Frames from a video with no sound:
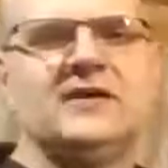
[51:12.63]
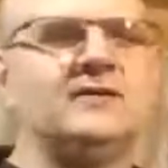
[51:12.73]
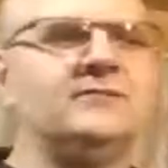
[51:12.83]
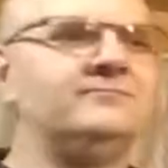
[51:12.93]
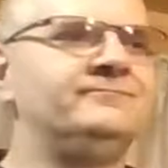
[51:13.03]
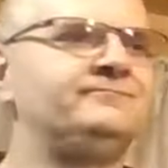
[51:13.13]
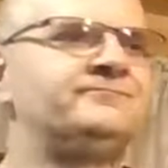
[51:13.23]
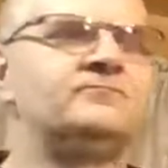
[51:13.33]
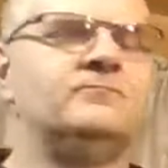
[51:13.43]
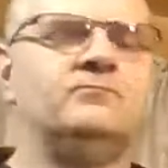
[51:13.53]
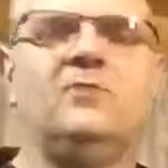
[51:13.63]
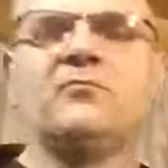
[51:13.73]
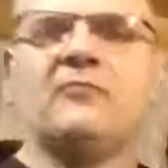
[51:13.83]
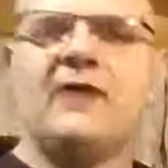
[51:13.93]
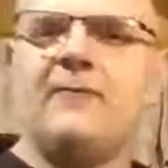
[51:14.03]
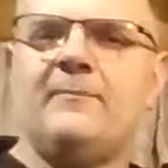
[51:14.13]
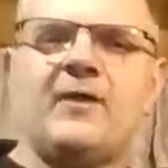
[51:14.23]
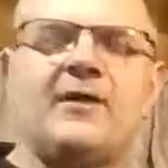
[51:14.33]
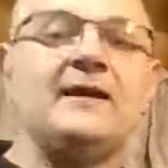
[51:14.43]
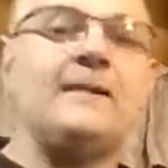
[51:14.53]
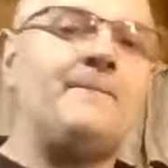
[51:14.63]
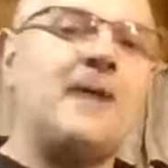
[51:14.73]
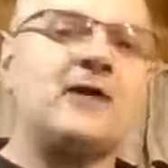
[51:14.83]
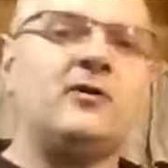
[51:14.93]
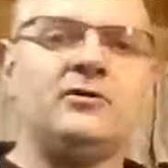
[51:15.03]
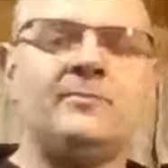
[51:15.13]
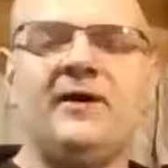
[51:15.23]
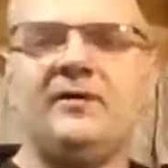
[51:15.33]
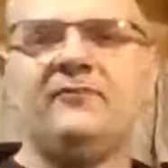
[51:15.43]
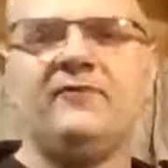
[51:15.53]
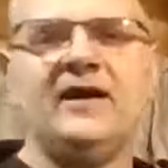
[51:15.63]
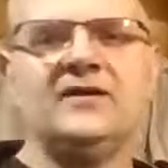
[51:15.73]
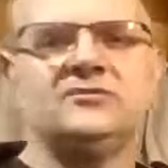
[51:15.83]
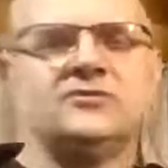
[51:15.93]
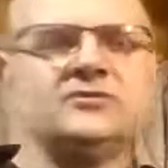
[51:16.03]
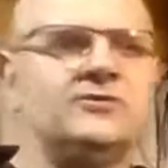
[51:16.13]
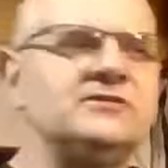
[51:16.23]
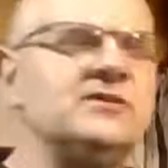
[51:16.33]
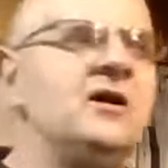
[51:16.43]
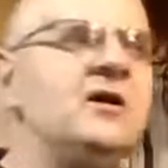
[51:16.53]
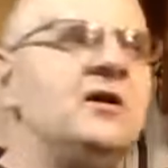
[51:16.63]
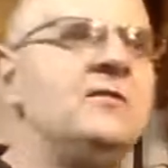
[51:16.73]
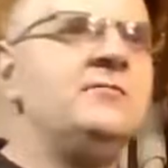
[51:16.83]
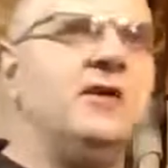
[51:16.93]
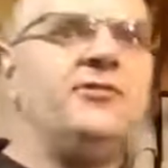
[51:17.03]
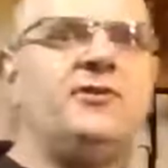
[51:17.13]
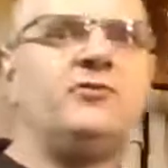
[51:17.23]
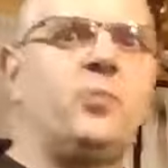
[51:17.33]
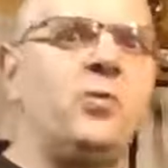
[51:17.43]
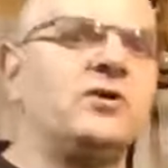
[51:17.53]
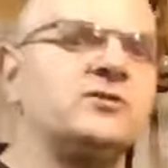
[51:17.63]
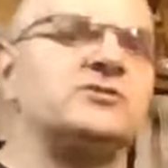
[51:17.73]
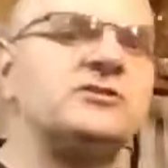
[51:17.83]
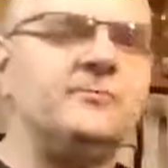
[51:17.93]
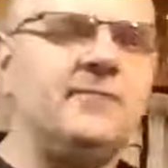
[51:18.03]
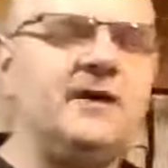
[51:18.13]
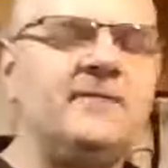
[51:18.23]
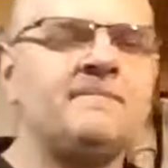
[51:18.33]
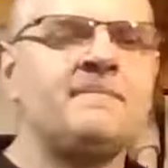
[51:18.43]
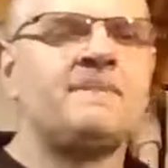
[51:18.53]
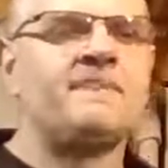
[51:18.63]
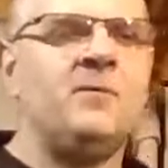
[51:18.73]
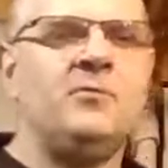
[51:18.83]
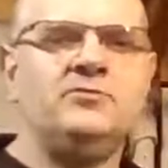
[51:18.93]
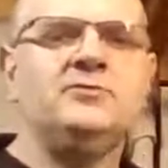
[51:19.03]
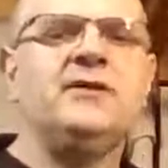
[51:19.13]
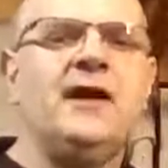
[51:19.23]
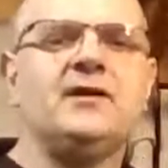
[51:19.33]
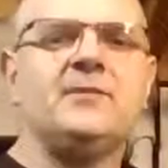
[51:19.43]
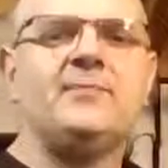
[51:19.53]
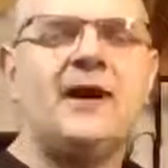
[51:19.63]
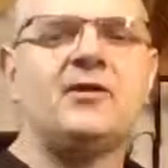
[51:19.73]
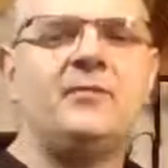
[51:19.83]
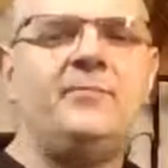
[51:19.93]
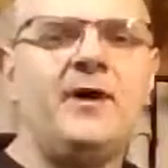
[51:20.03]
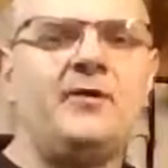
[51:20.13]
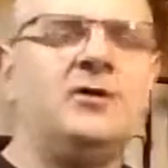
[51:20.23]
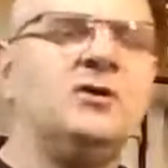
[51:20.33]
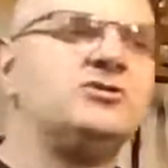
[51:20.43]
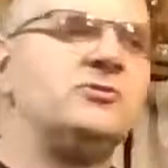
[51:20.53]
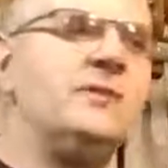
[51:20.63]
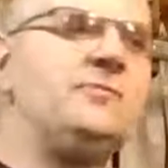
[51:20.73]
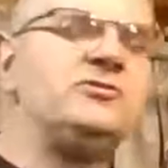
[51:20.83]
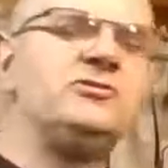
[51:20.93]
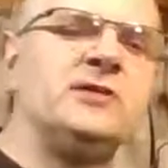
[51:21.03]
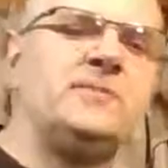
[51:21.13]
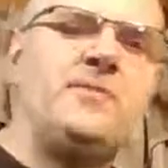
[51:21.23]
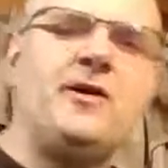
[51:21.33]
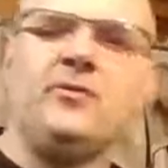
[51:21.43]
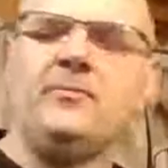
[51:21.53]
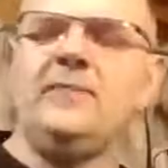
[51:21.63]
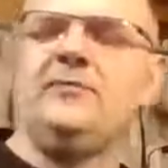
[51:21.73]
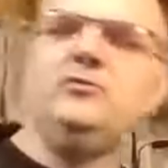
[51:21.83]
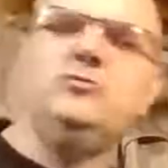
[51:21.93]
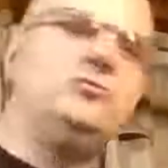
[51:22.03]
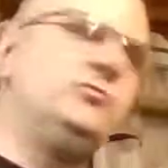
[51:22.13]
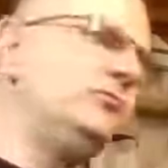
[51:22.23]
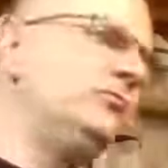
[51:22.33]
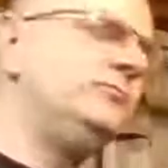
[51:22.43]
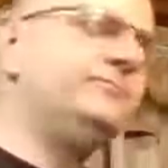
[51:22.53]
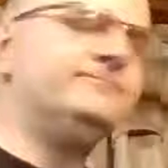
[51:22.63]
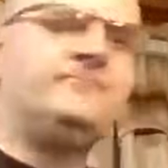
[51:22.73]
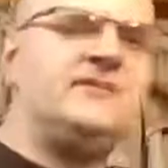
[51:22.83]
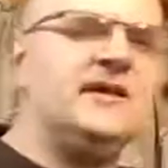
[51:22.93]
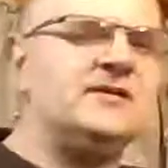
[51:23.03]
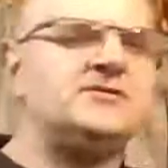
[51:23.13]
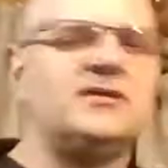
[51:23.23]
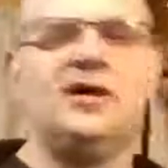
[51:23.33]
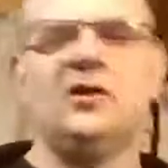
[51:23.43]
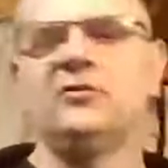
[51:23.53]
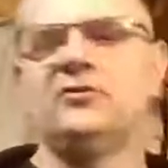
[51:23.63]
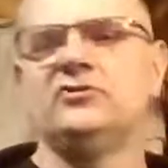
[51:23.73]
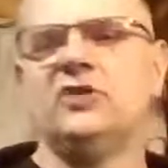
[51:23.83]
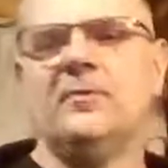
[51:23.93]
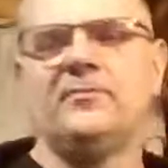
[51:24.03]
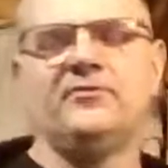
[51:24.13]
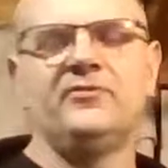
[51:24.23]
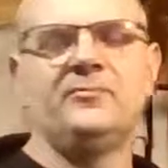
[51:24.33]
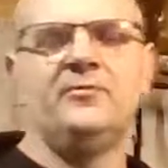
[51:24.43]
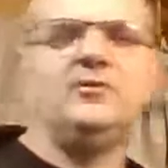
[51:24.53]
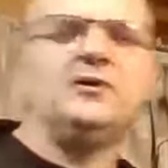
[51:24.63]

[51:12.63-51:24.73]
I can move around better. I can get back on the pedal faster. So it's nothing's worse to me than when you can't get back on the pedal. So maybe you slip a pedal, maybe you dead sailor a jump or something.